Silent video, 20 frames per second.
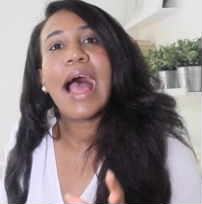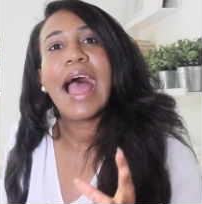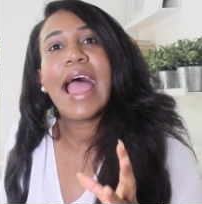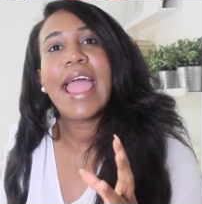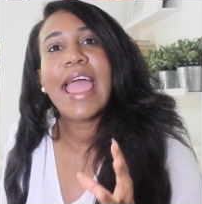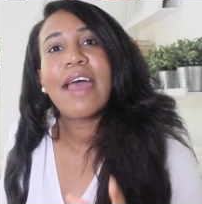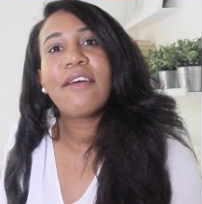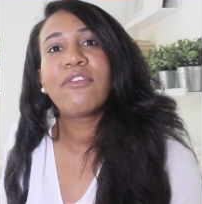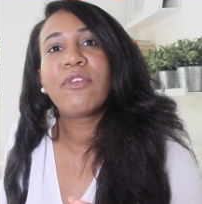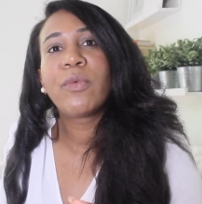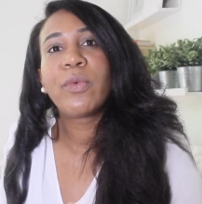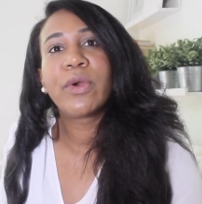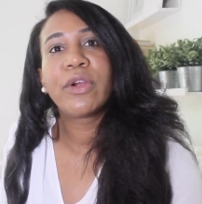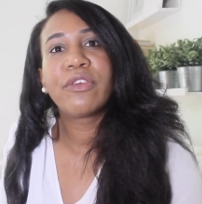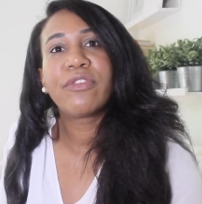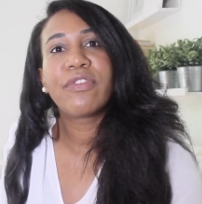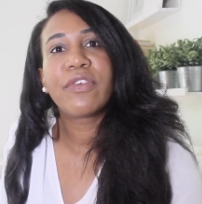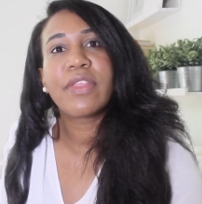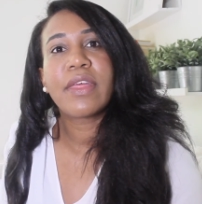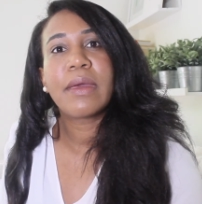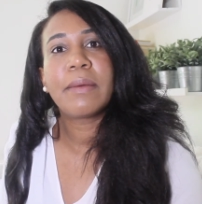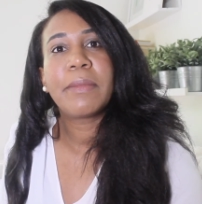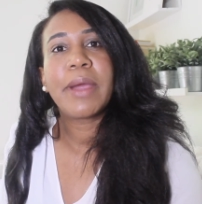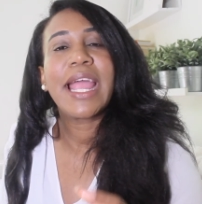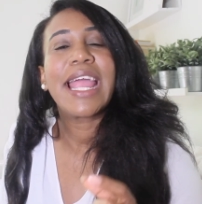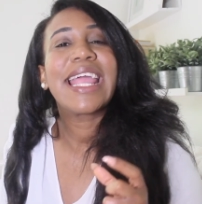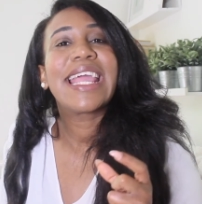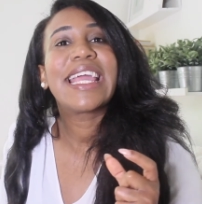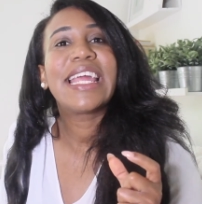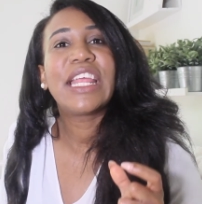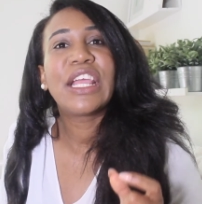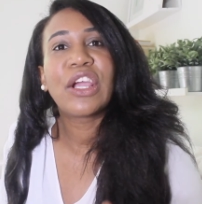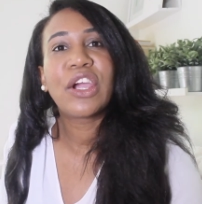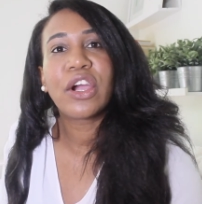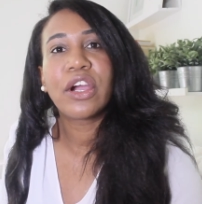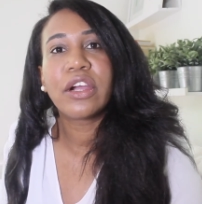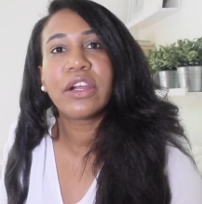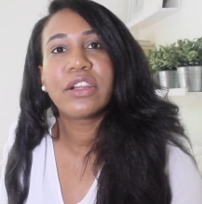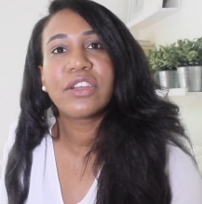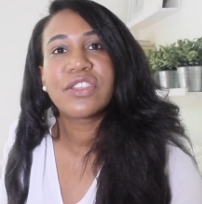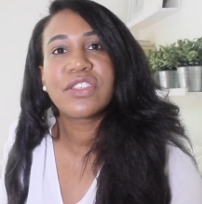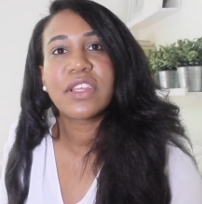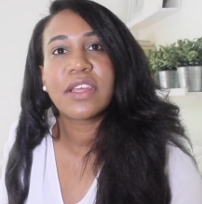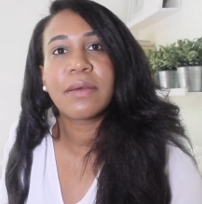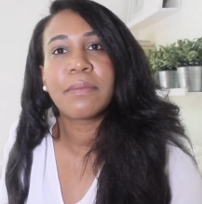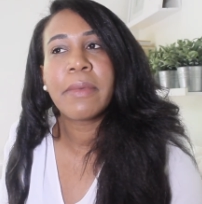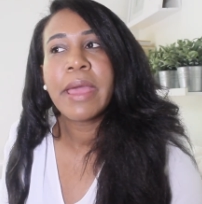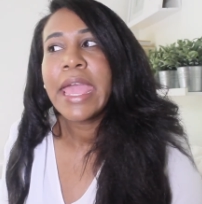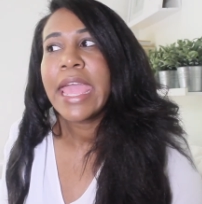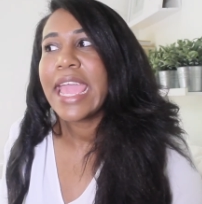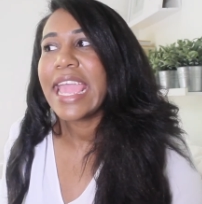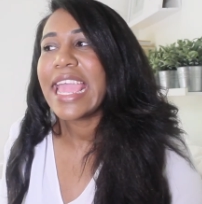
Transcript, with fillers: I have a word for them or I can encourage them.